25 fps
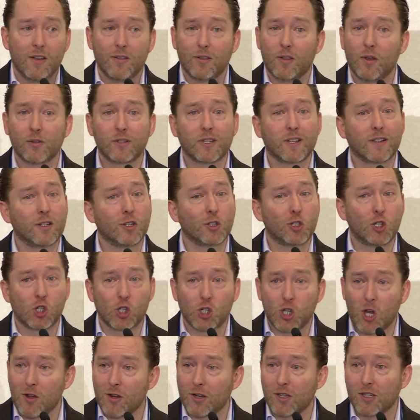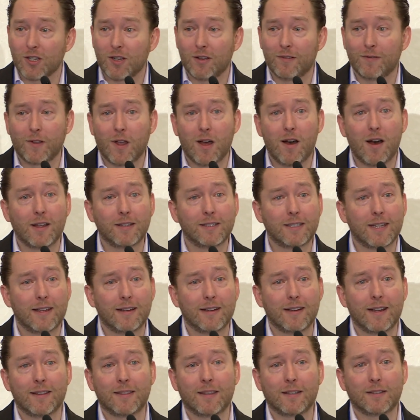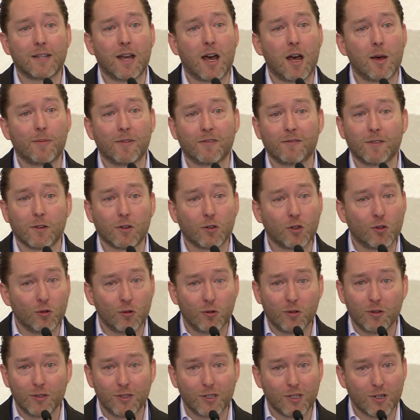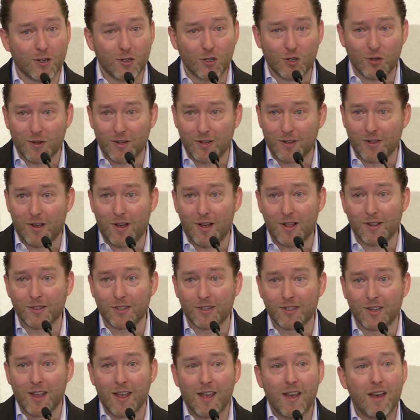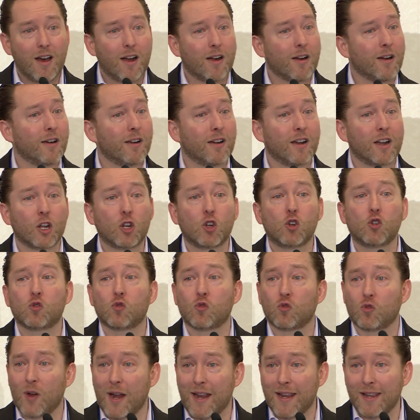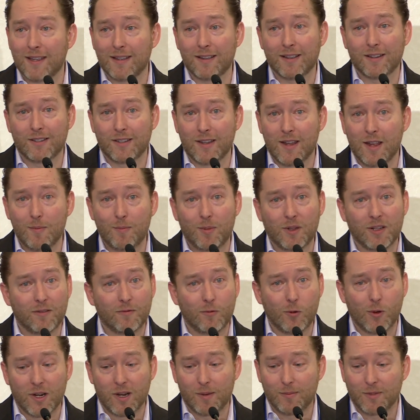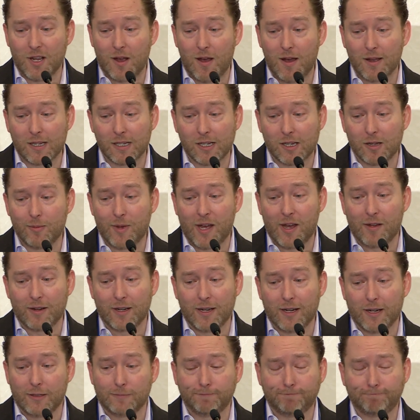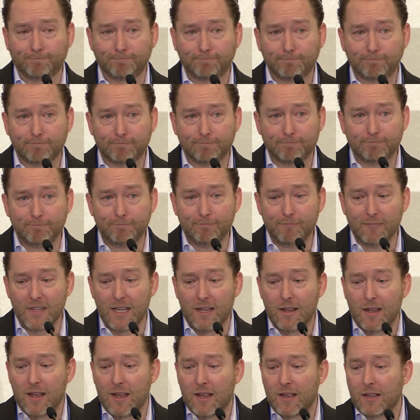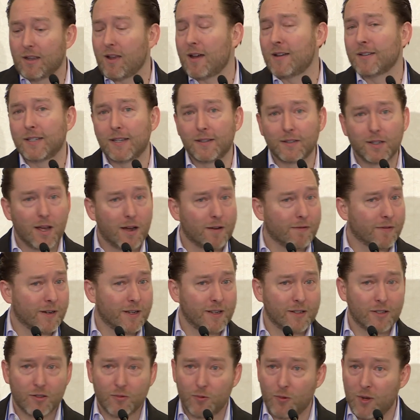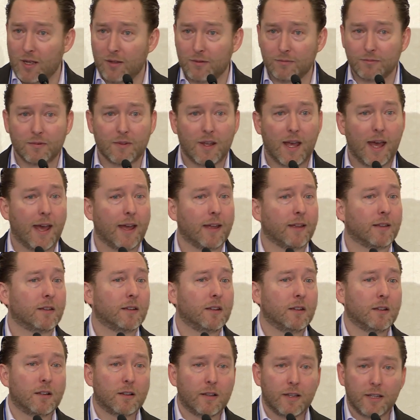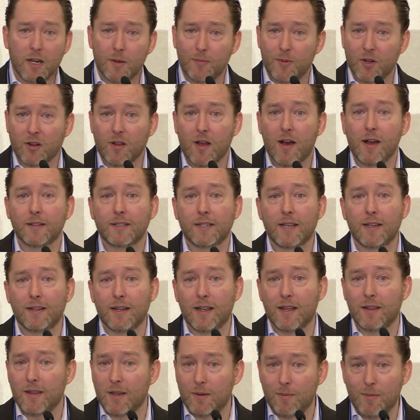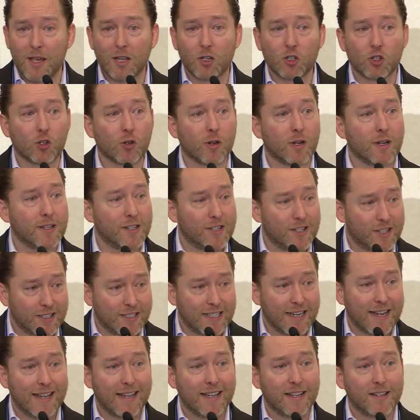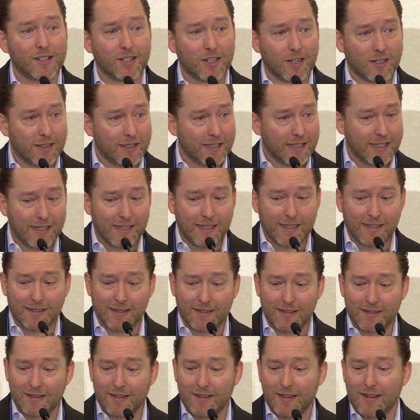Those little chunks of content at the top of your Google search results are a great example of what I'm talking about here. Content governance, well, hey, clean up your content and then make sure it stays clean.